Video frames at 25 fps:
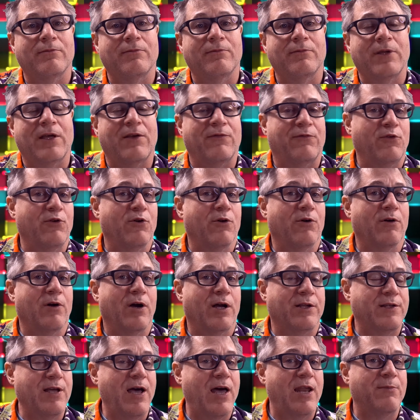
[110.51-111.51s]
If your
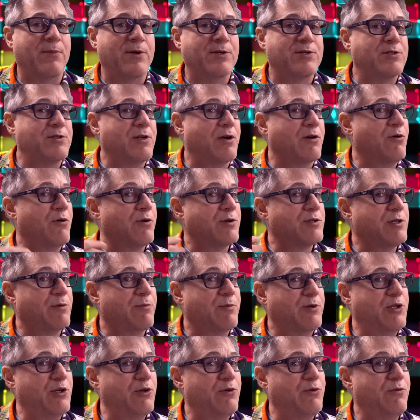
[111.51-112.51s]
autonomous is on course
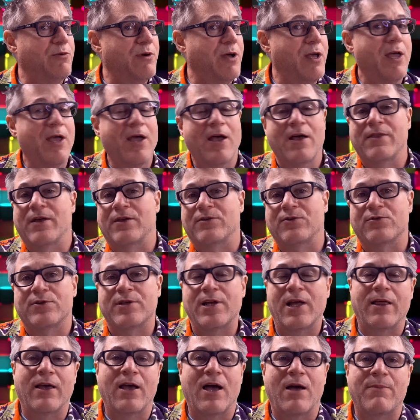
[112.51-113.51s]
number 2, then your
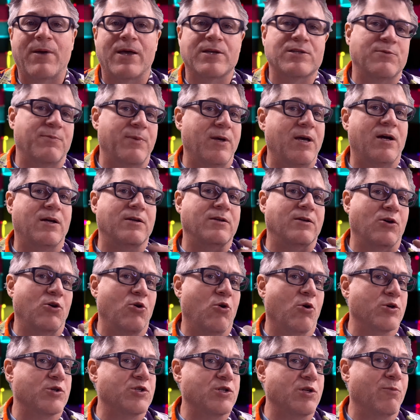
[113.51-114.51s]
teleop has to be on
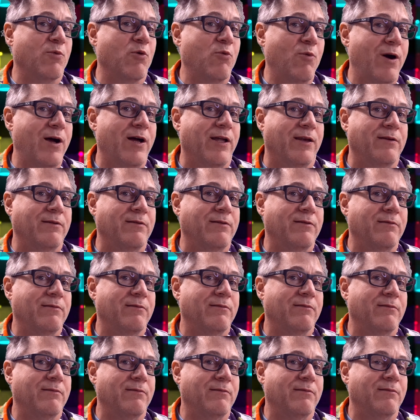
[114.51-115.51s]
course number 1.
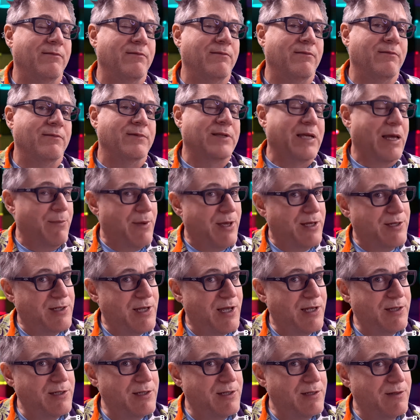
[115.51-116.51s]
Does that make
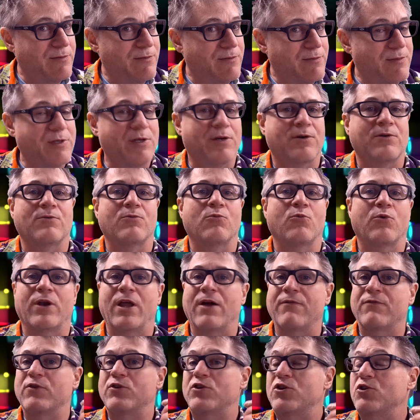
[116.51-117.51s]
sense? So
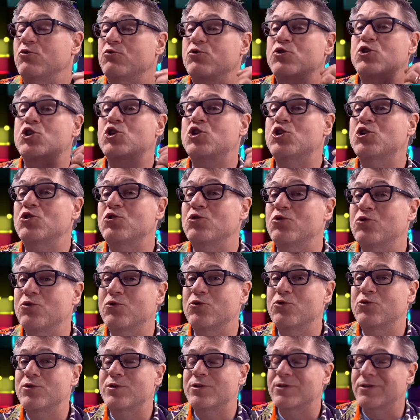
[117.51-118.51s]
whatever you
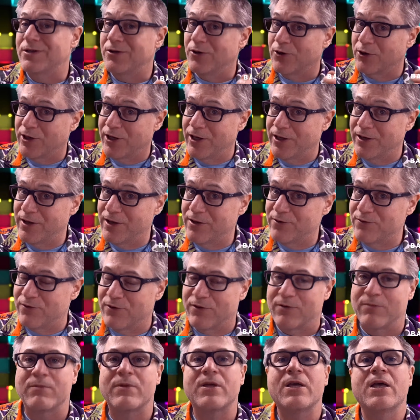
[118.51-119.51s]
choose, your
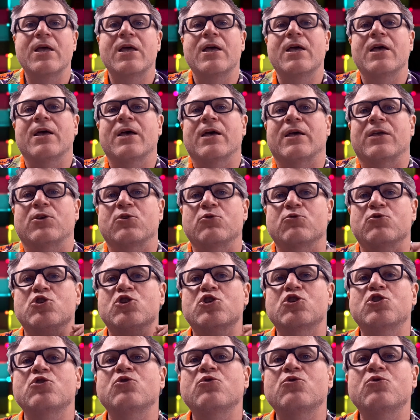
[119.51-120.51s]
conundrum, you
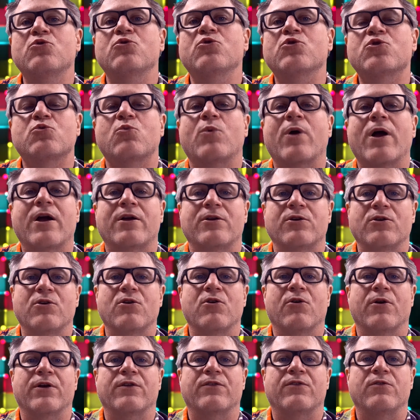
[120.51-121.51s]
choose where you're
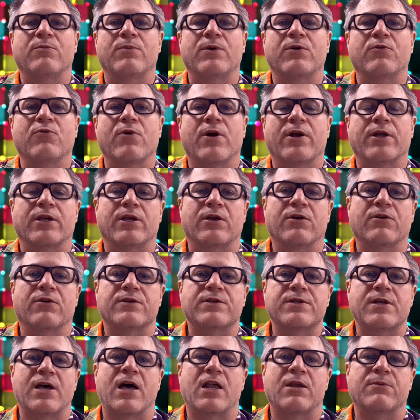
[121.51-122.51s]
going to be running your
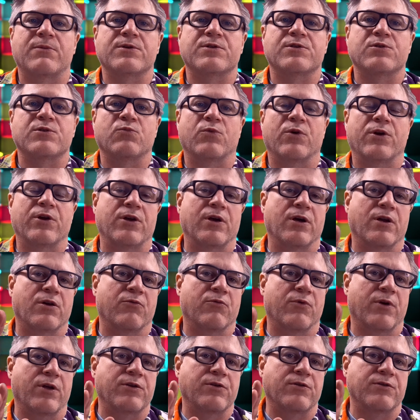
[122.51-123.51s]
autonomous you're going to
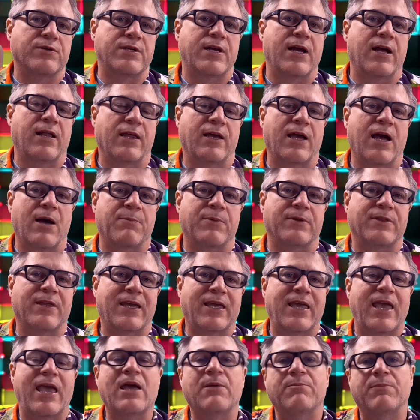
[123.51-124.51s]
run your teleop, but they
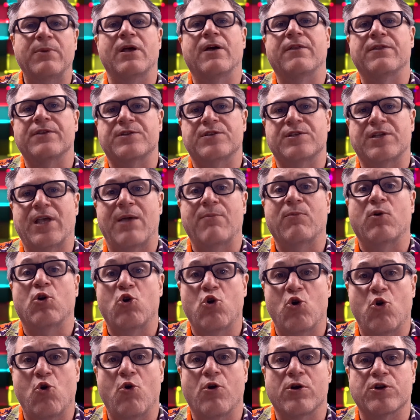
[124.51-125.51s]
can't be on the same
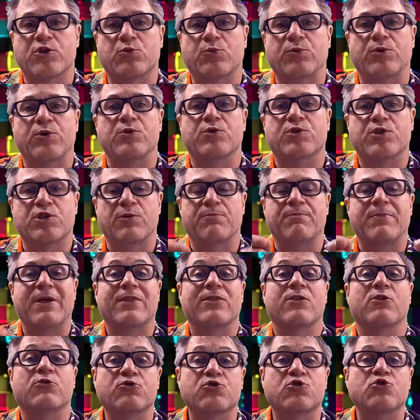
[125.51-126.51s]
course when you
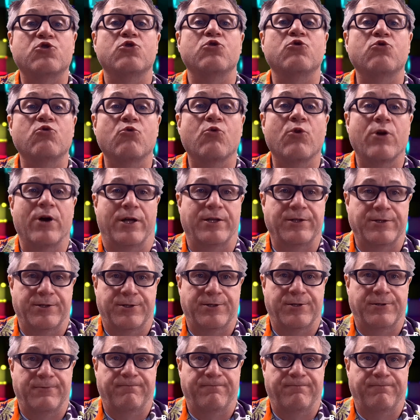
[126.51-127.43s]
submit those 2 runs.